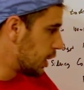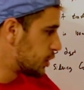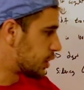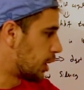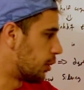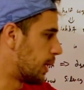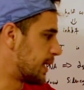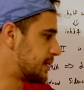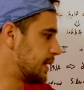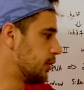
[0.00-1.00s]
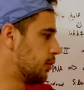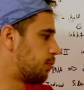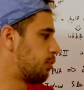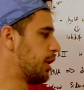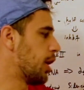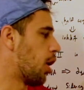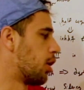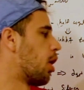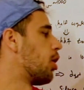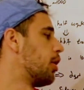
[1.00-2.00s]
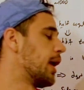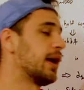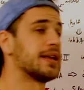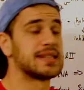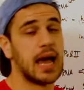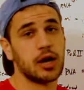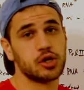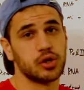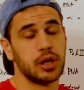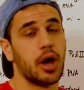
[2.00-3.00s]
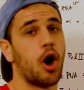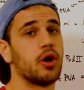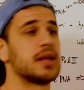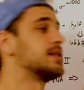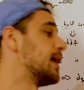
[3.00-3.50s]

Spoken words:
So a single pre-rRNA is actually all that's